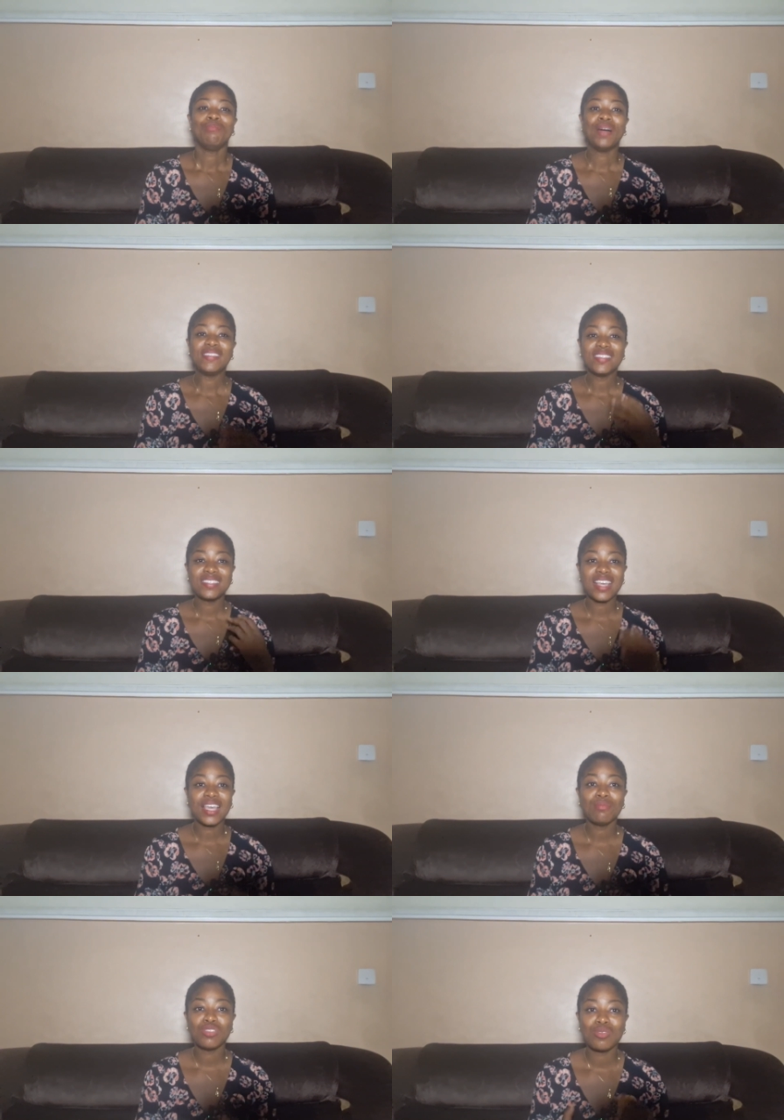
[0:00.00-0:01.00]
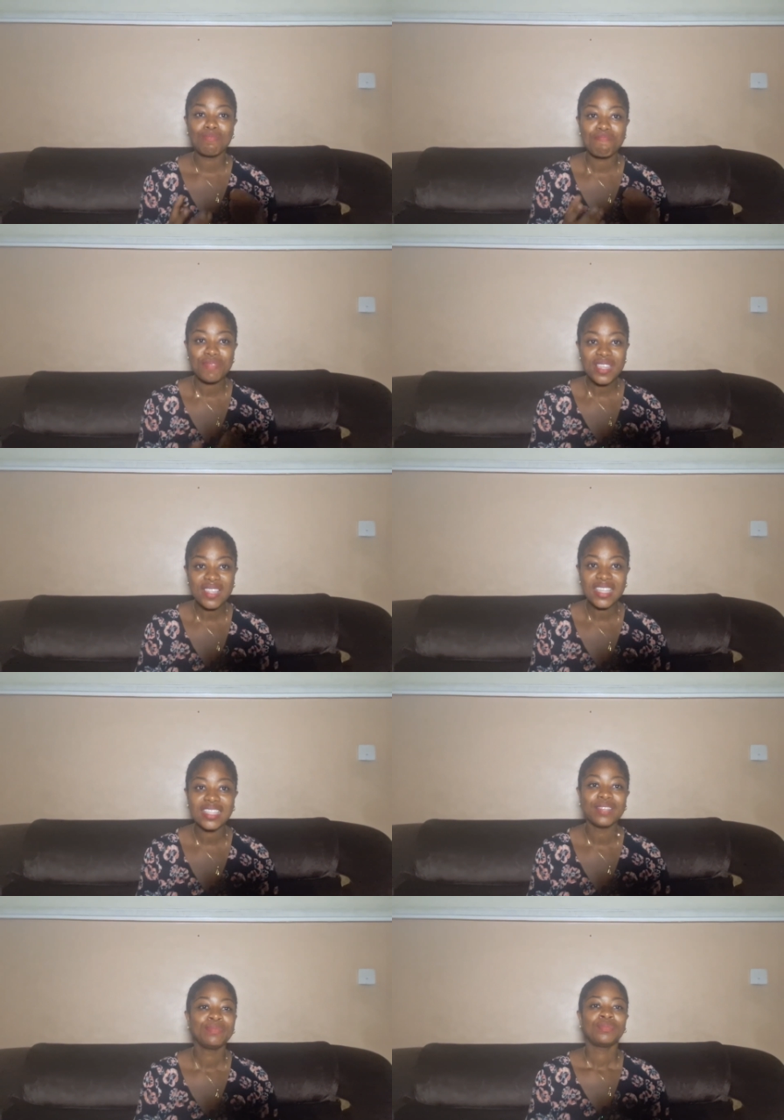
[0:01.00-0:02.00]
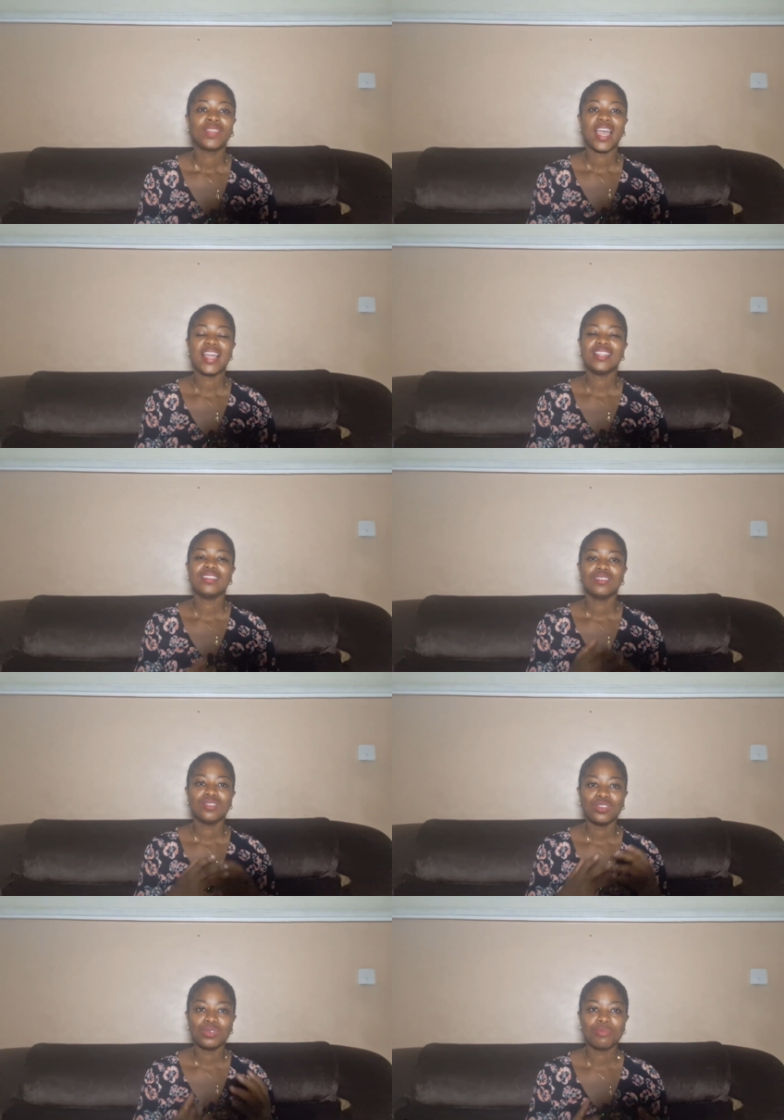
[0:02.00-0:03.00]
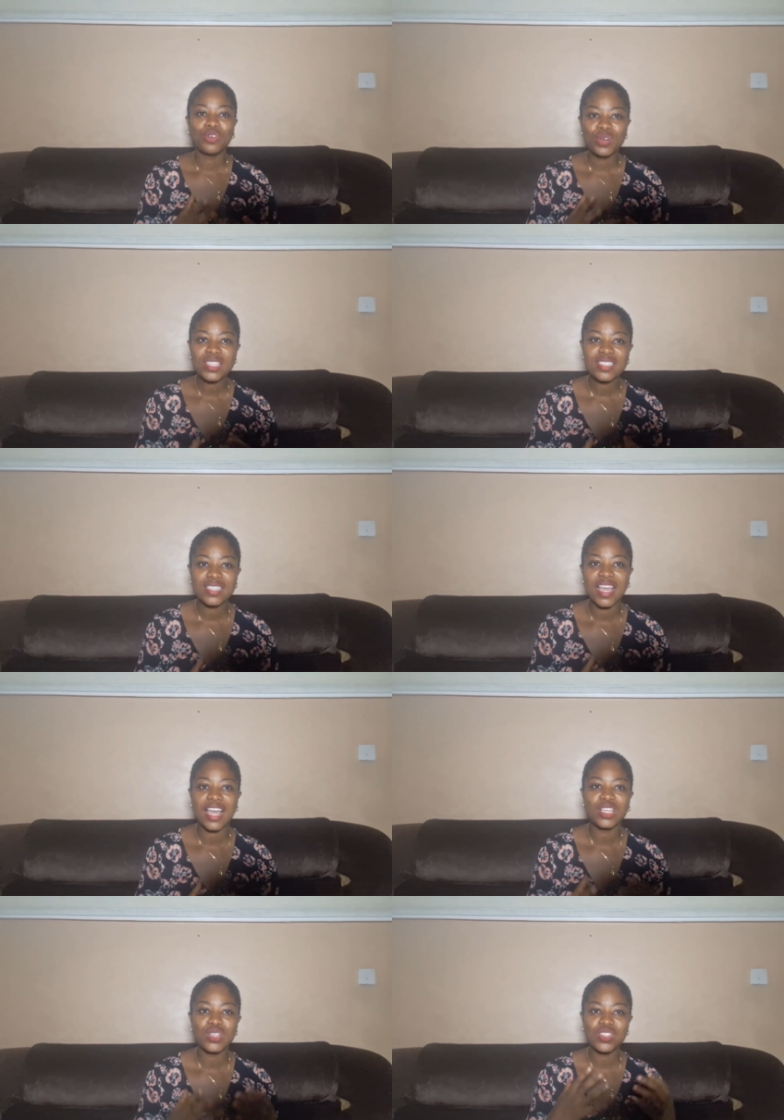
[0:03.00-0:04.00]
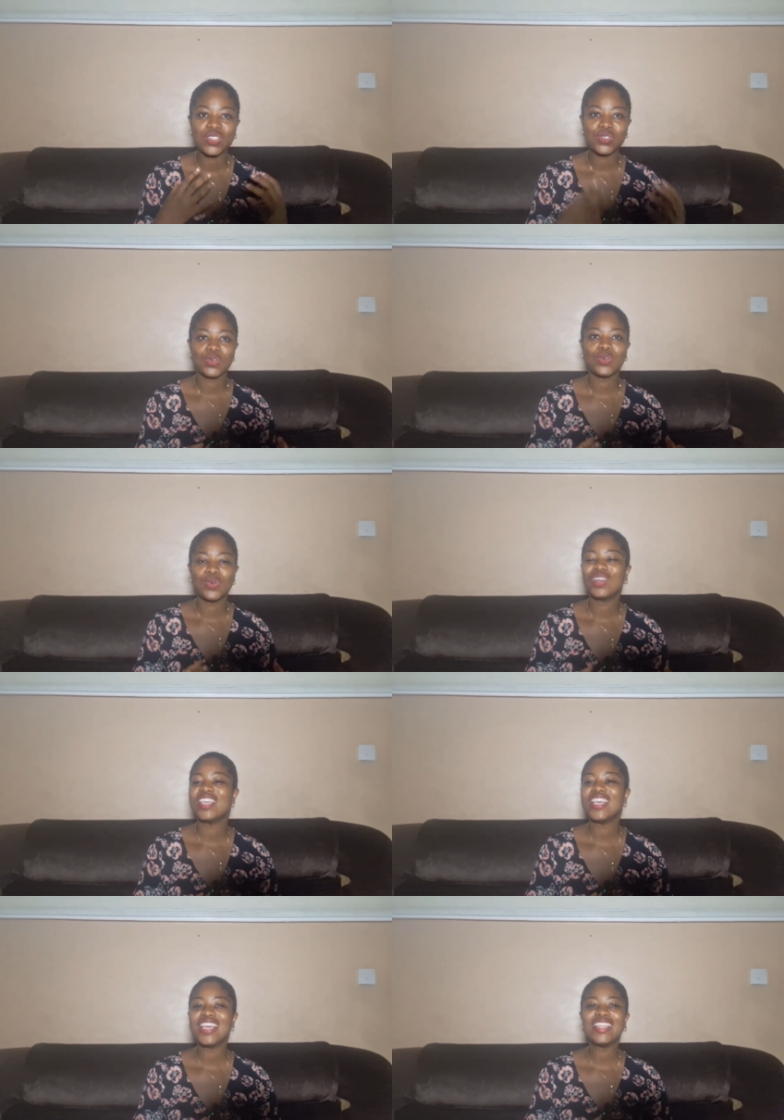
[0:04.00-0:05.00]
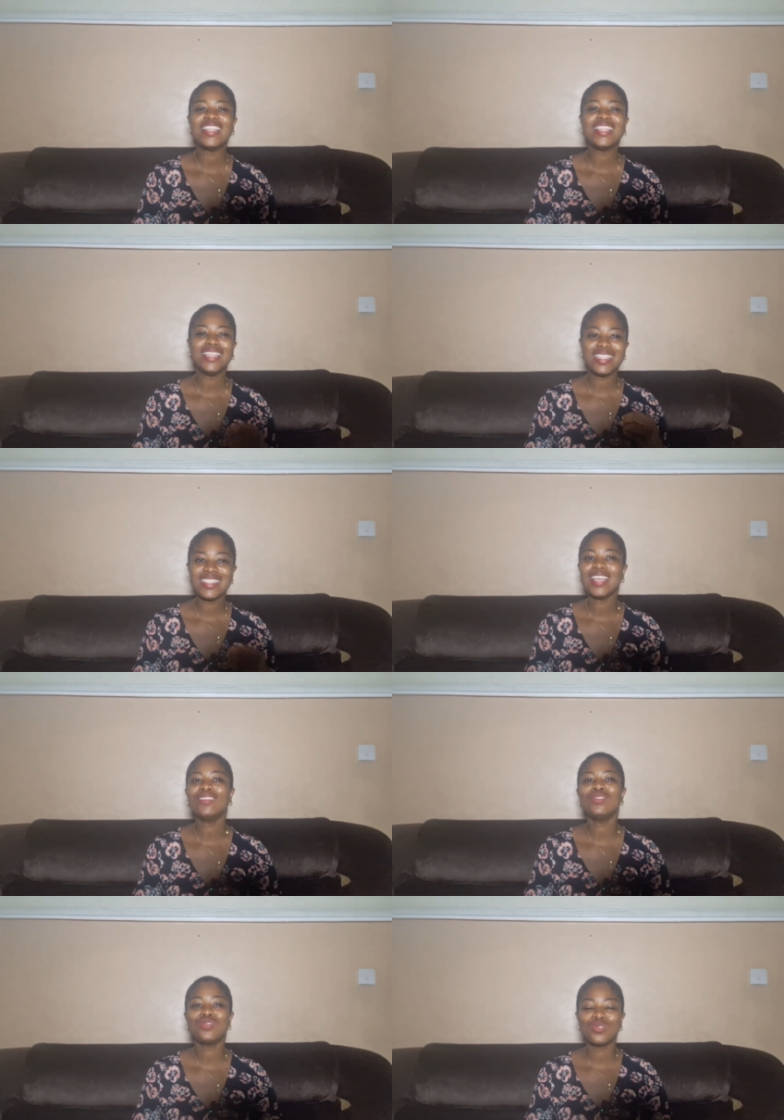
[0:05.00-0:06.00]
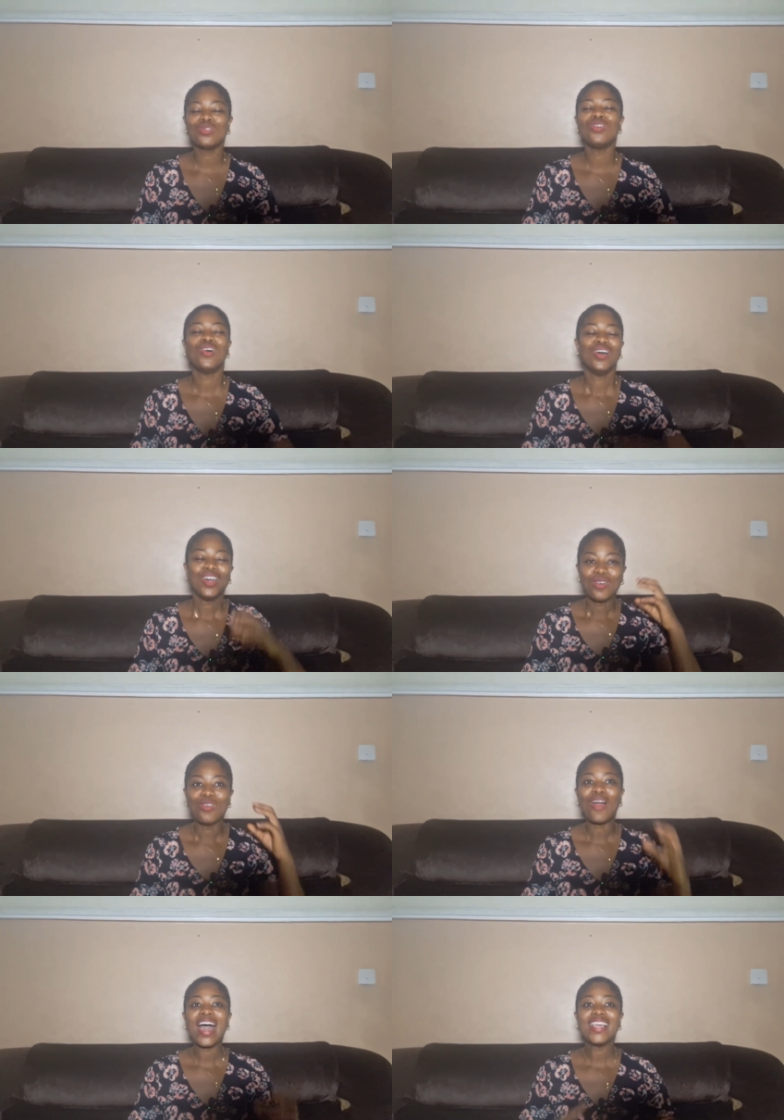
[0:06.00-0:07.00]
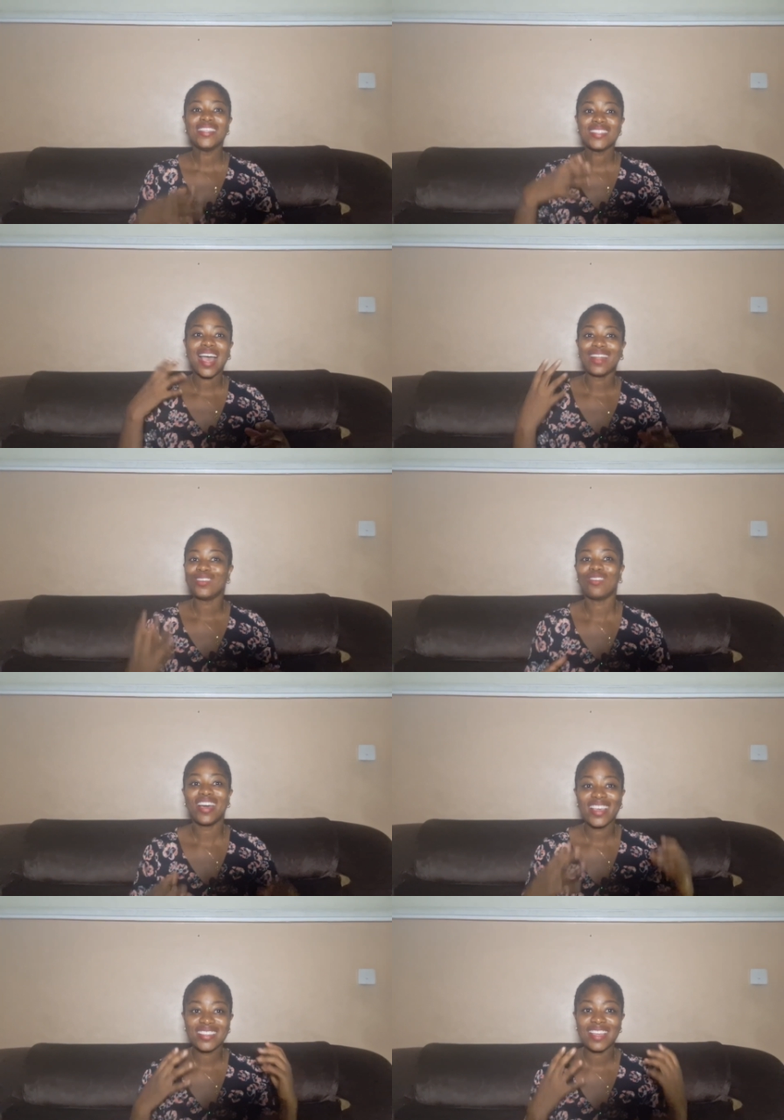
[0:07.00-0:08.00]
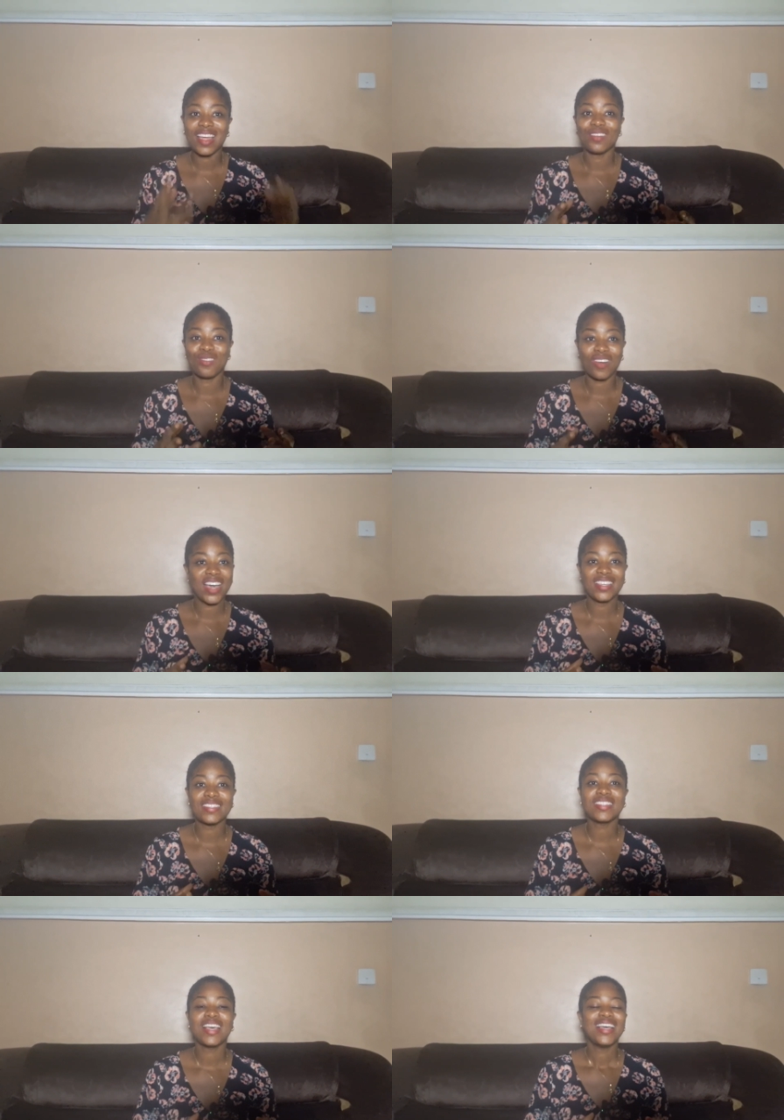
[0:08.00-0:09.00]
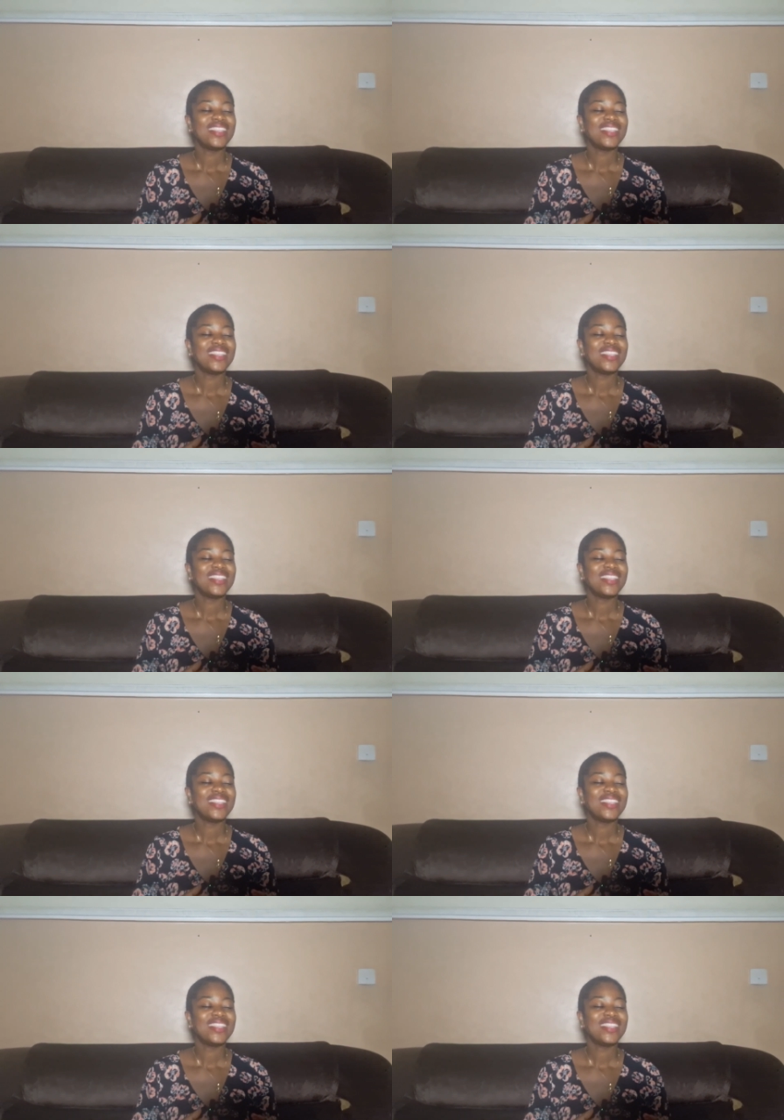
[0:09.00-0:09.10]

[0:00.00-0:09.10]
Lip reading: by the time you peel it and grate it and use it to cook, it tends to rise and rise and rise.